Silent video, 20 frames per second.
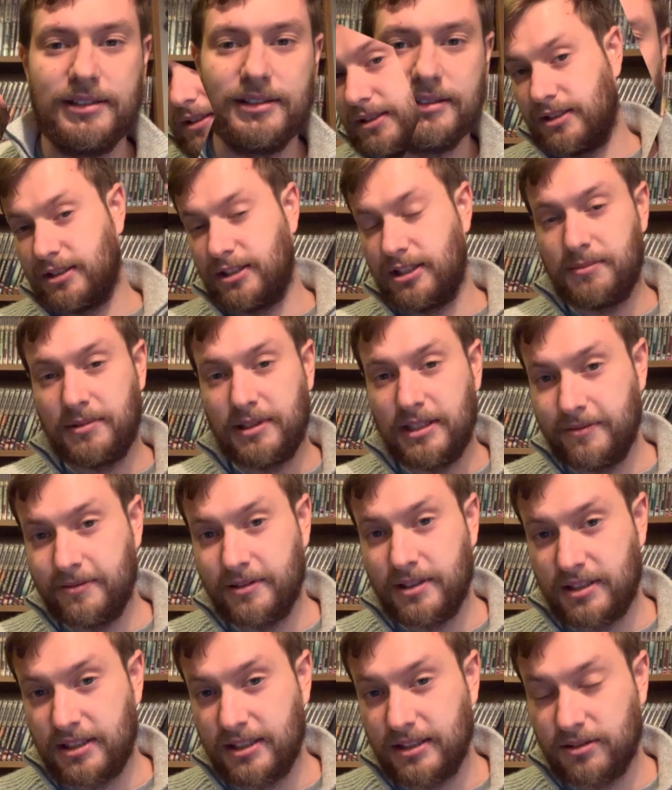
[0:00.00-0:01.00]
Similarly for
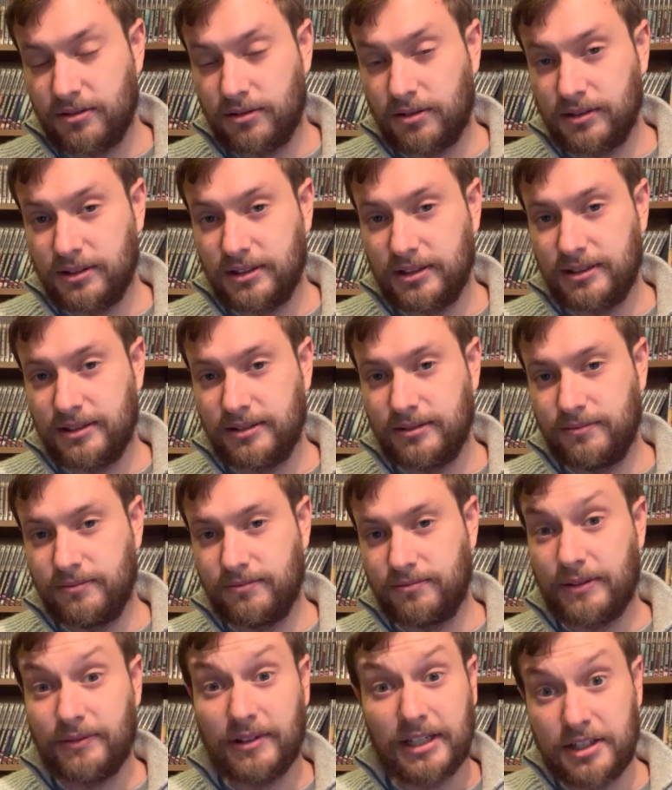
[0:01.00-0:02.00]
the 6th Doctor,
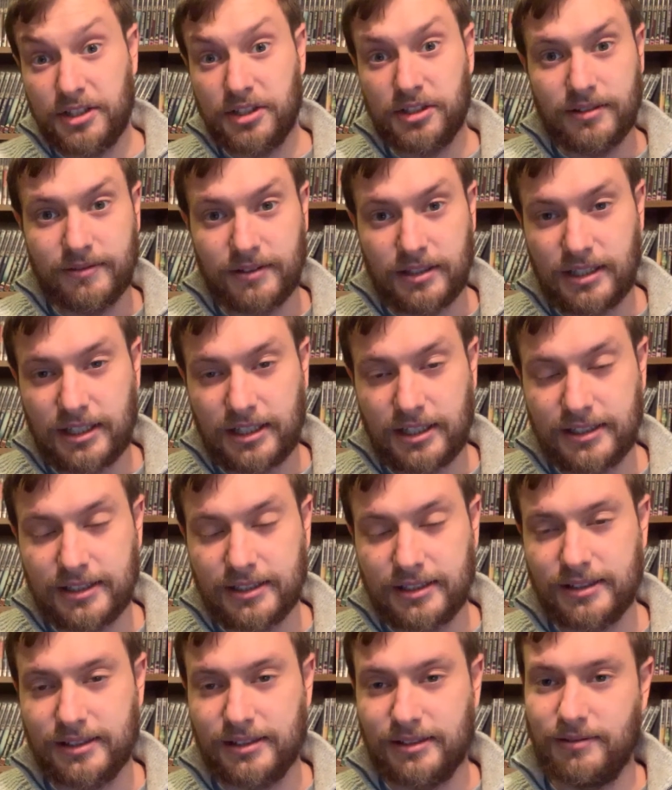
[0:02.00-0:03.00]
Revelation of the
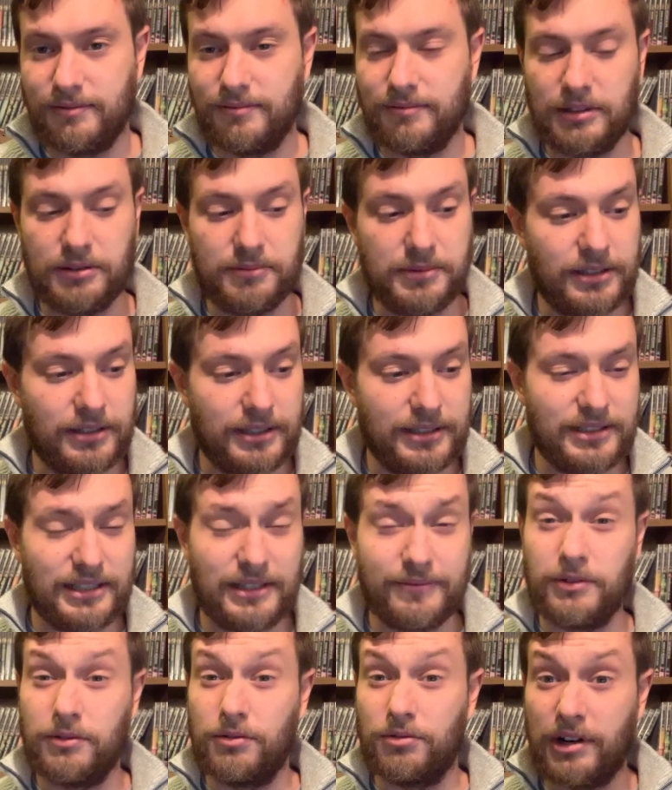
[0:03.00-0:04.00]
Daleks, it would be nice to
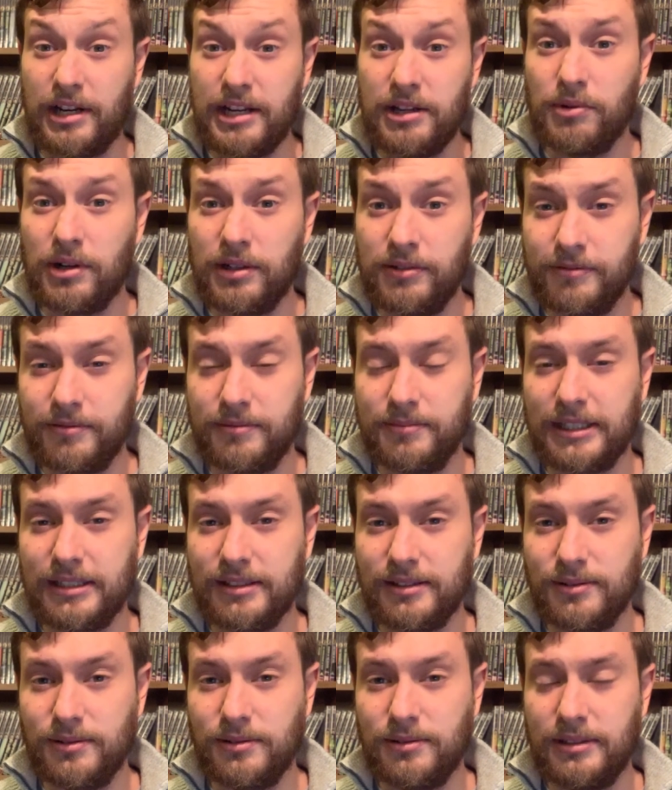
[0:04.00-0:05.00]
have a grey one from that
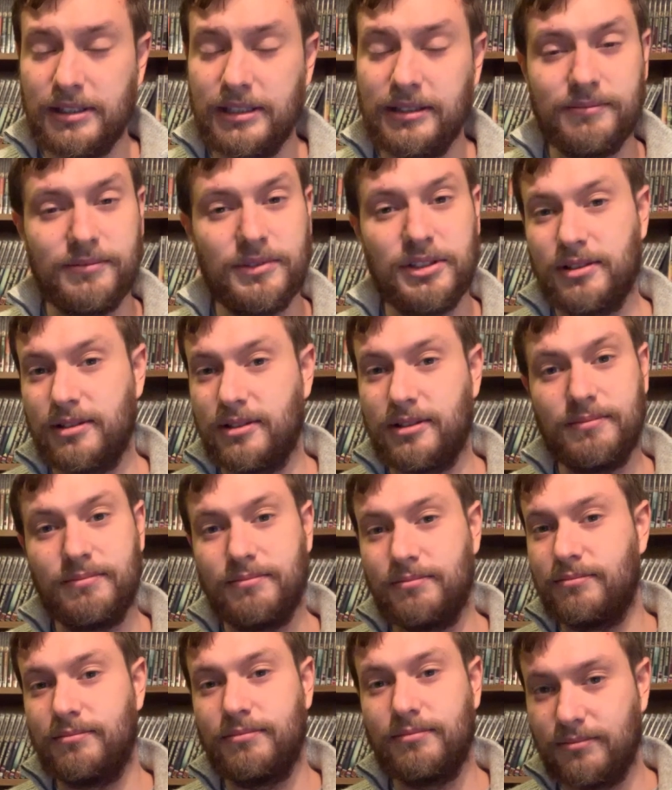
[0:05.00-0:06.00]
story, just
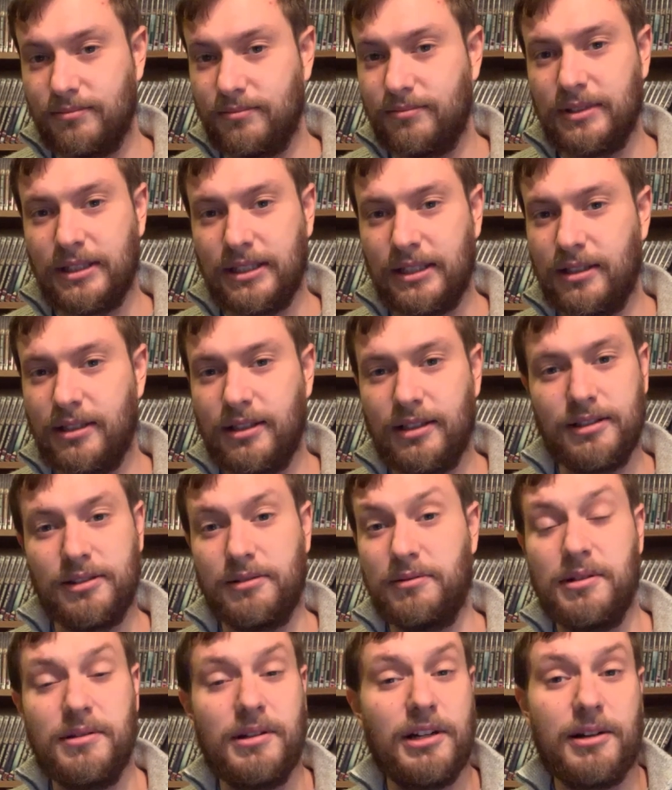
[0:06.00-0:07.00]

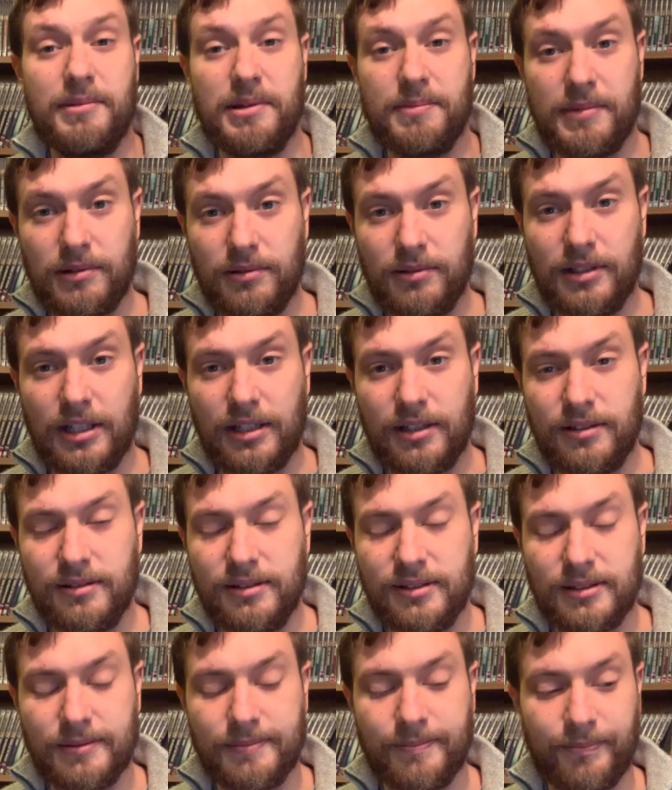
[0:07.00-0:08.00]
so we can army build
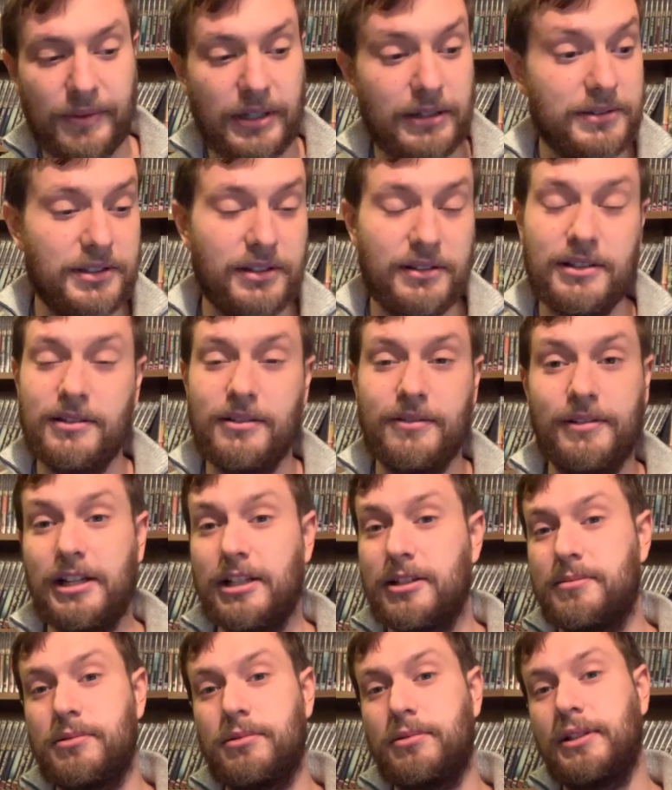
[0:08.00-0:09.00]
those. That was only
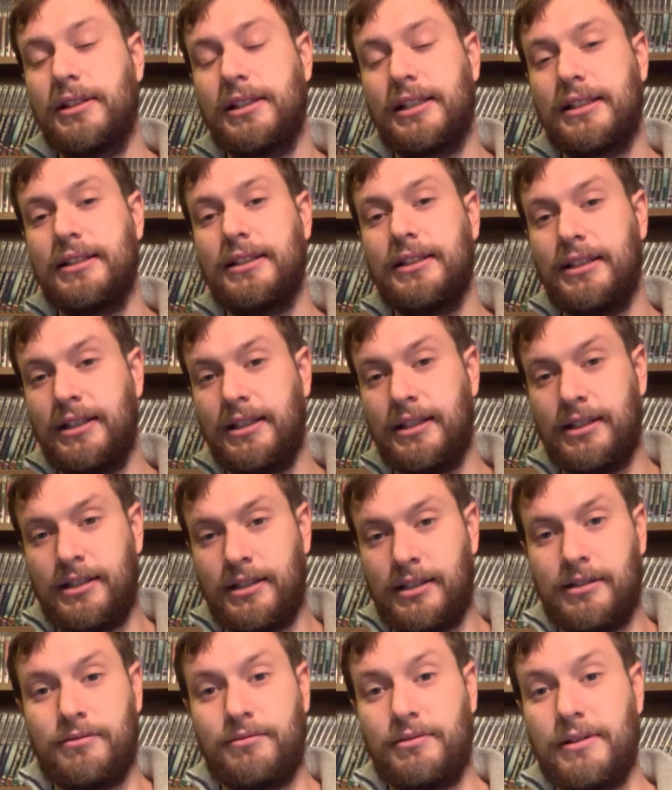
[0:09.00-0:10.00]
available in that
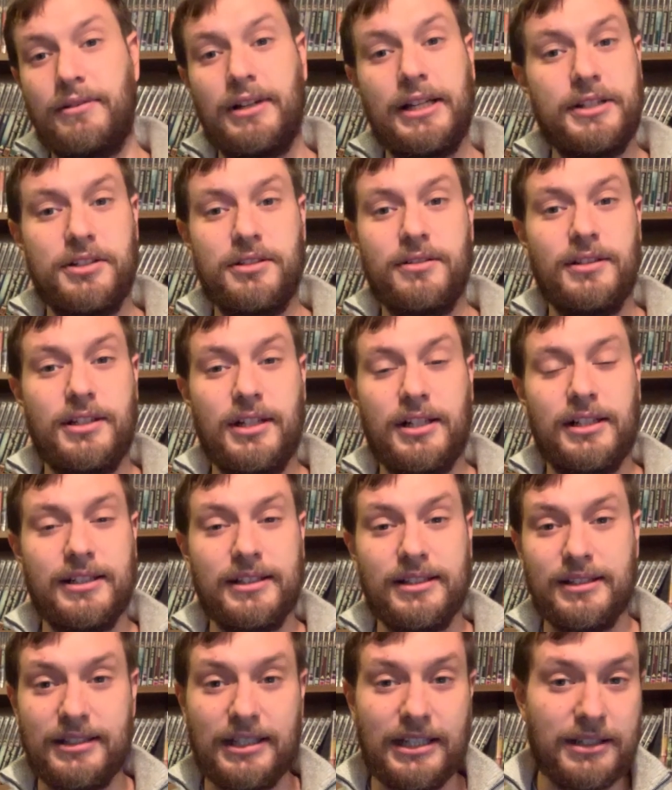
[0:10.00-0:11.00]
Revelation of the
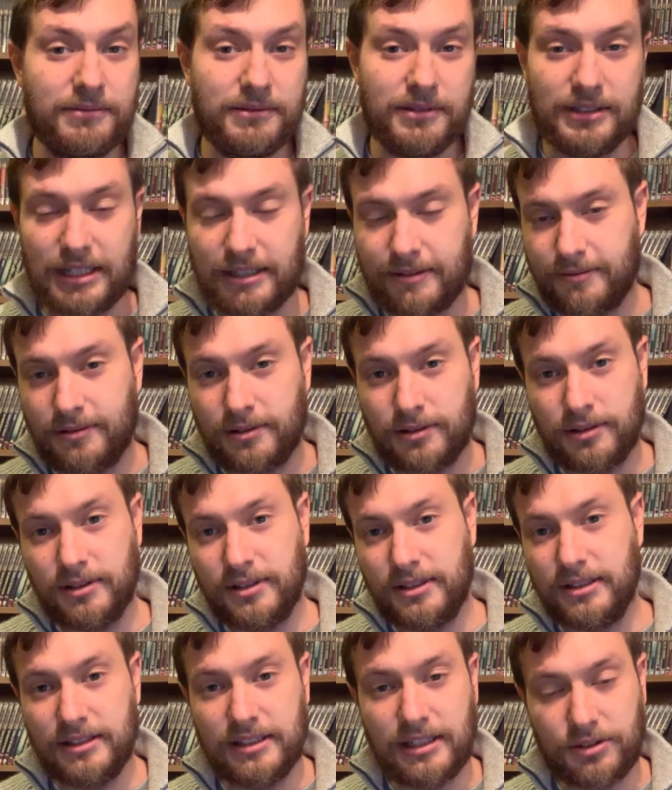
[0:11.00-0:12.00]
Daleks set with
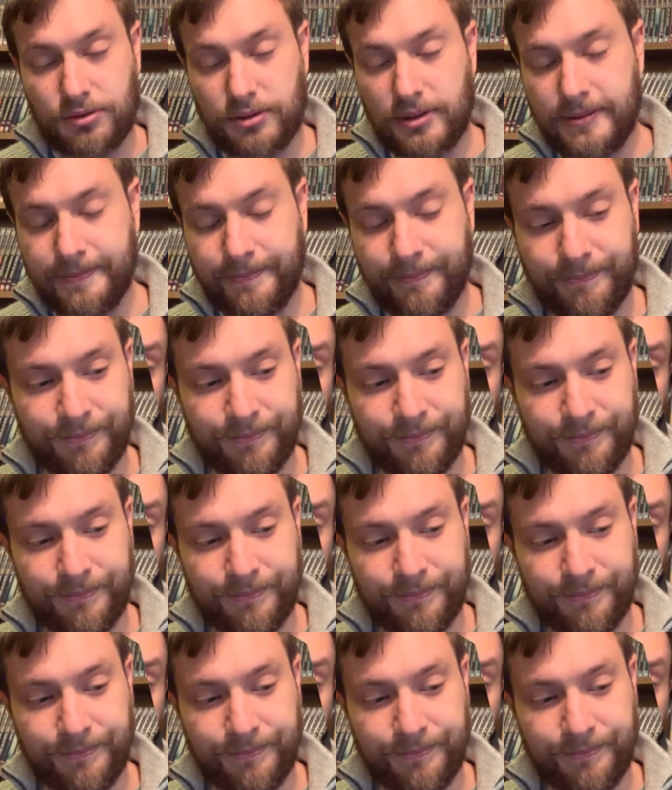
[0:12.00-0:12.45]
Davros, etc.